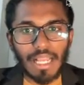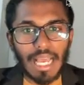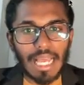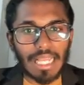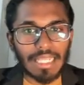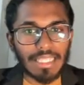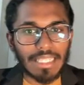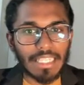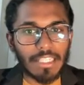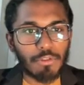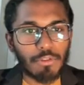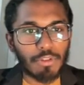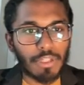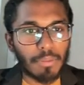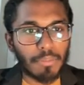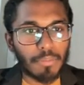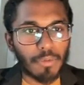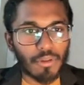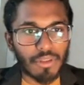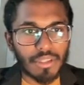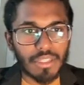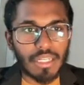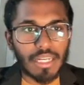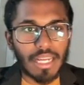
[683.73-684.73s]
And then you can
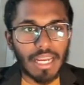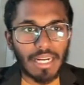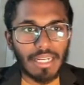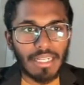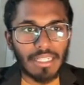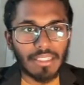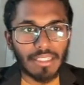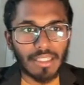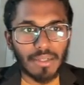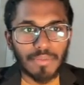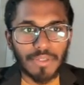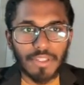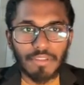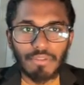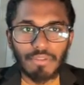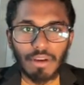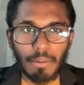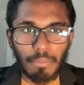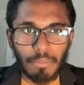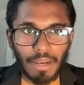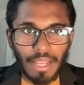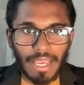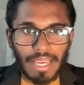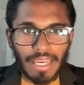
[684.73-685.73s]
proceed ahead in terms of
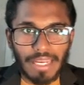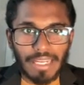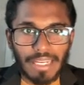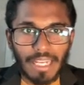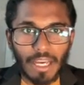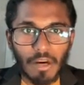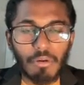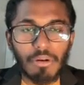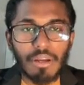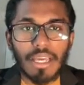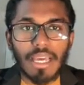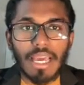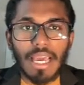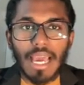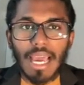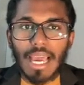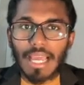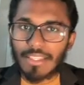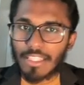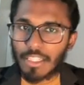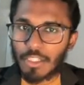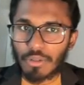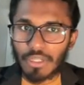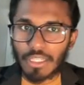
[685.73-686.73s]
applying now,
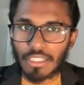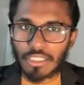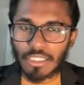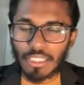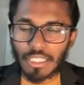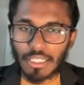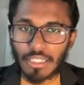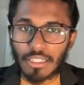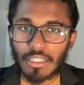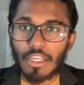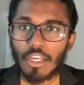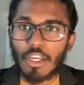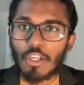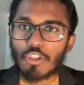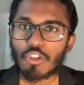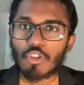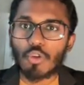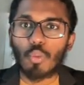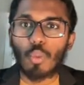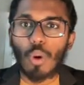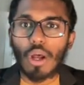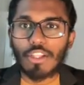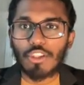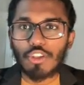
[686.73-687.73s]
and then you can check it. So
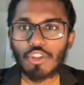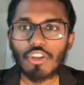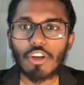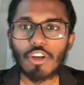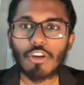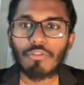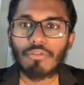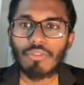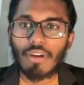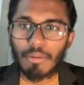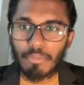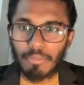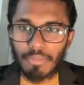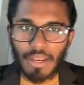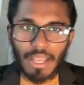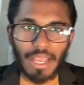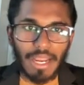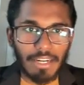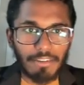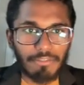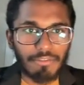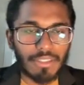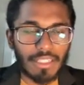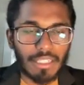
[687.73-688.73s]
once you have
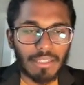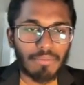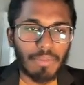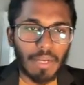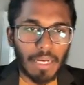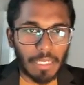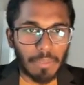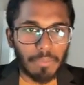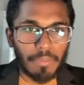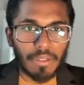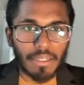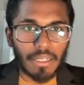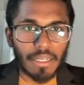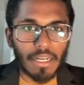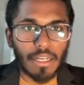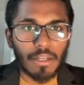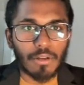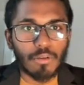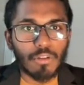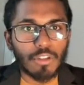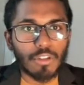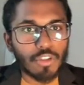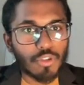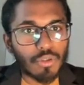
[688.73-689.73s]
applied for that any particular
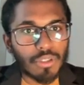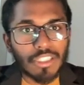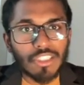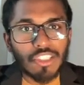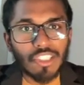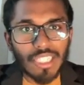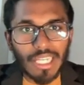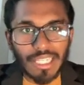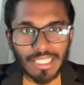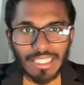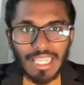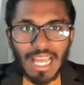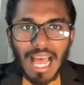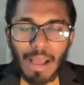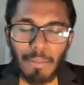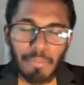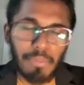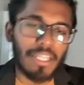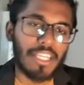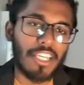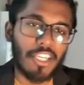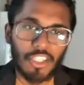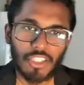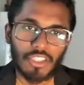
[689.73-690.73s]
course, you can check the
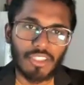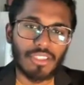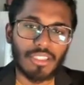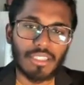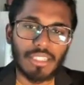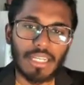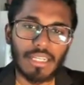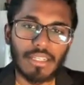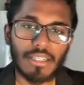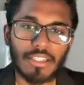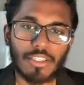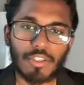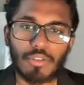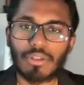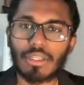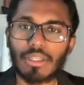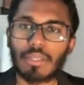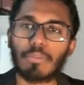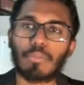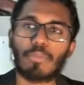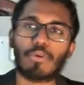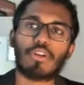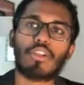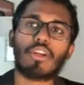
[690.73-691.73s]
application status. You
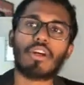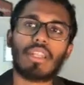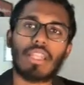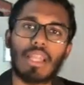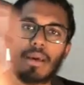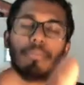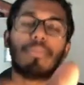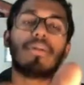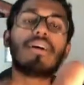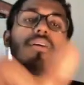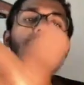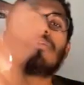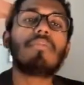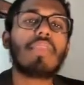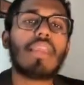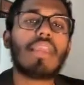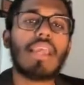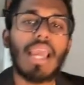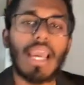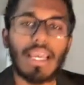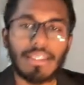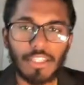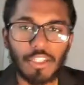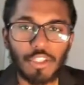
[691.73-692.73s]
can put your number,
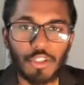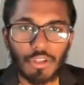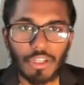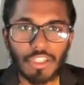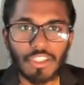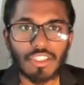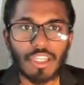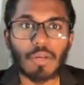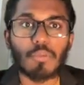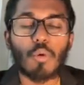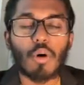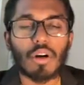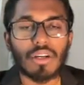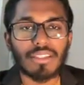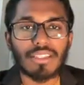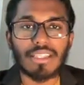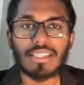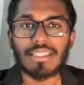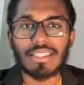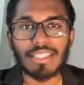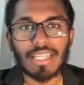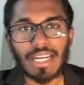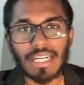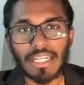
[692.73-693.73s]
and then you can check what is the
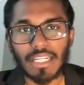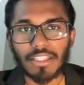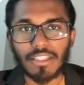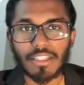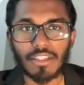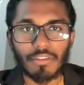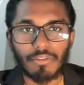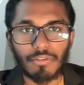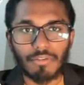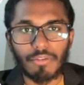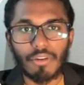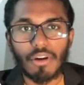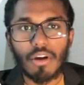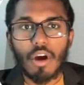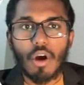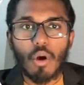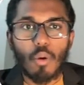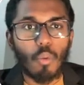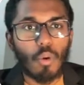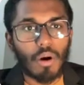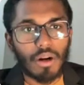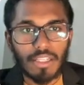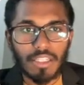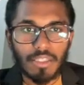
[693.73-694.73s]
status of
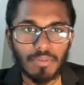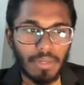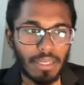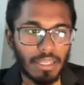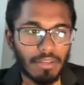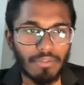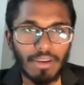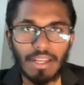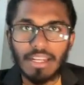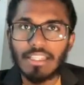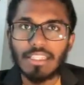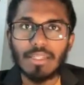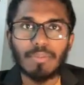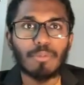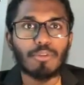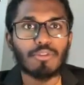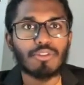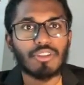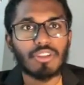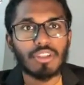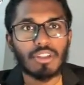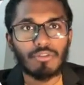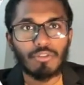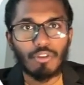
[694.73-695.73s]
what has been, when is the
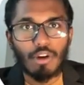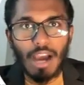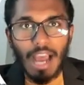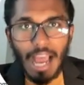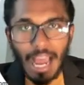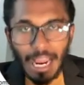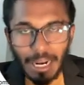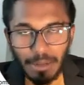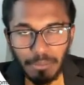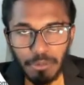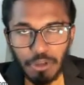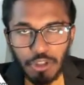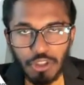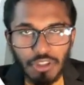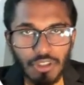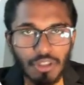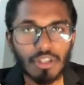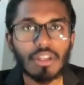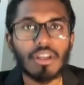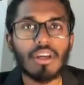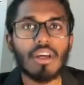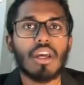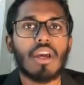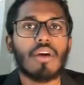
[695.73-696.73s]
procedure for
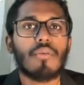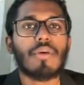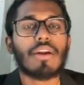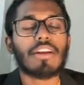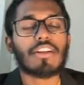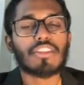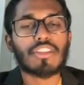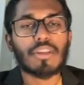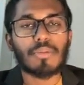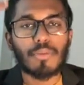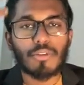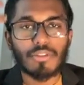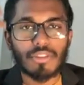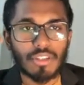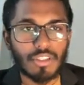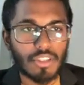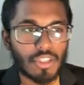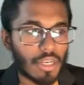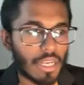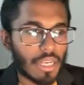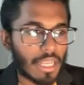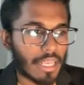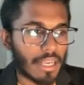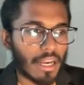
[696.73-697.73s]
admission, when is the
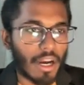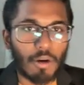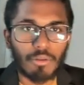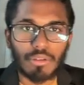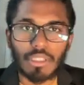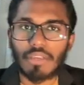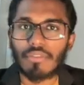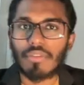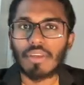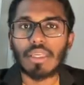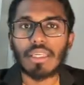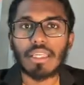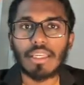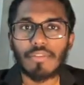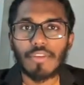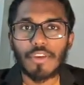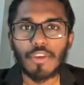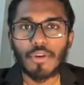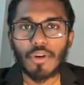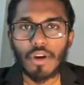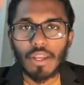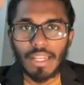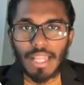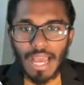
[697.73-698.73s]
procedure, like how they've been giving
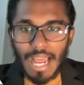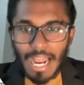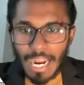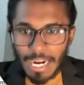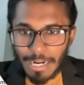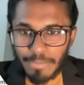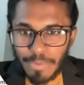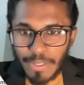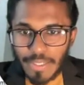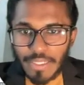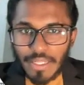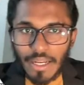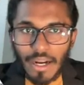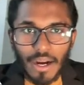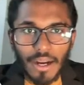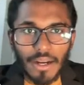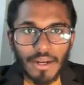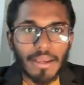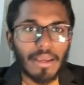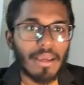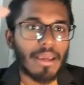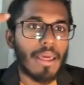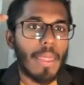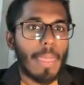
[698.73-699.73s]
you the admit card,
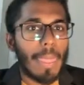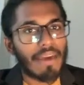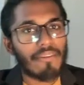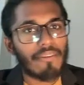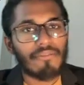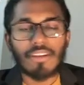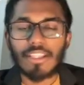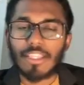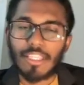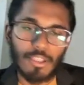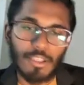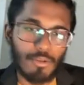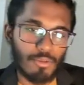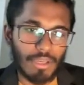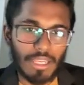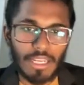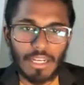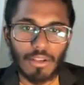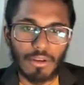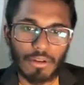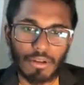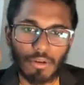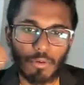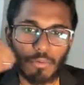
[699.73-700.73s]
everything you can
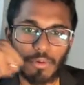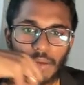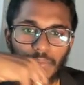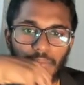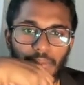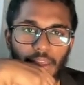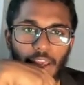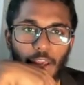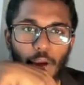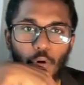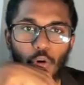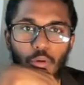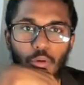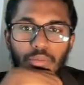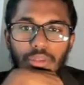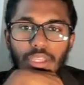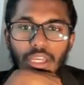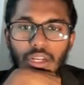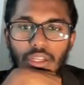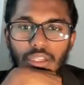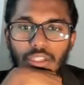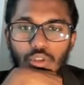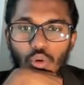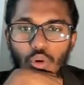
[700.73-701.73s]
look over here. I hope there
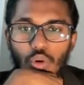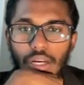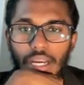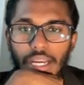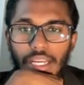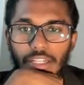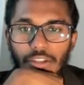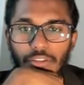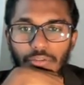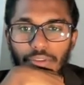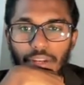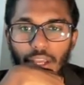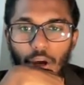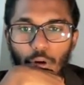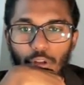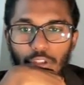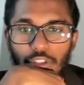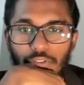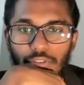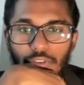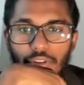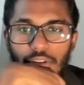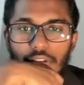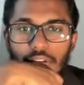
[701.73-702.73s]
is no kind of
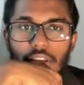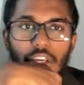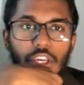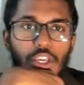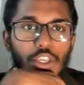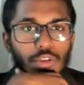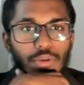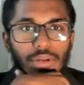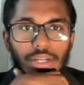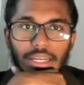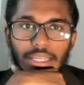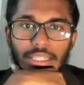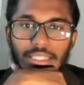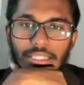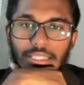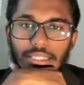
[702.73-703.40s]
doubts for you guys.